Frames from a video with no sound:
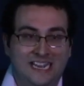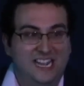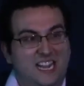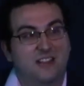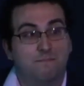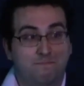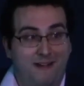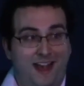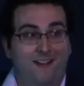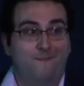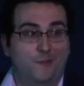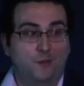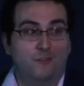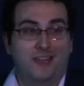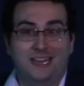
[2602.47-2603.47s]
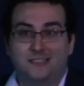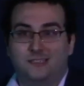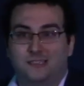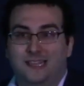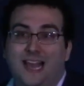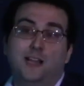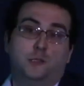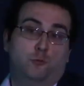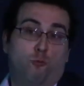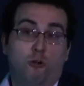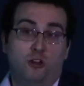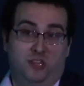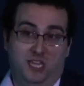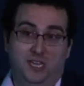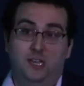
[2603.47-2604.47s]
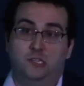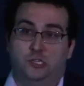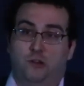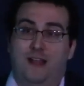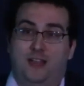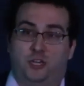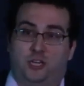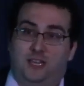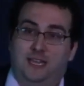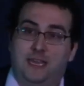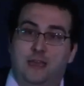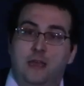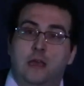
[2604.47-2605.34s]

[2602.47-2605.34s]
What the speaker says: In my view, that's worth it, because you're actually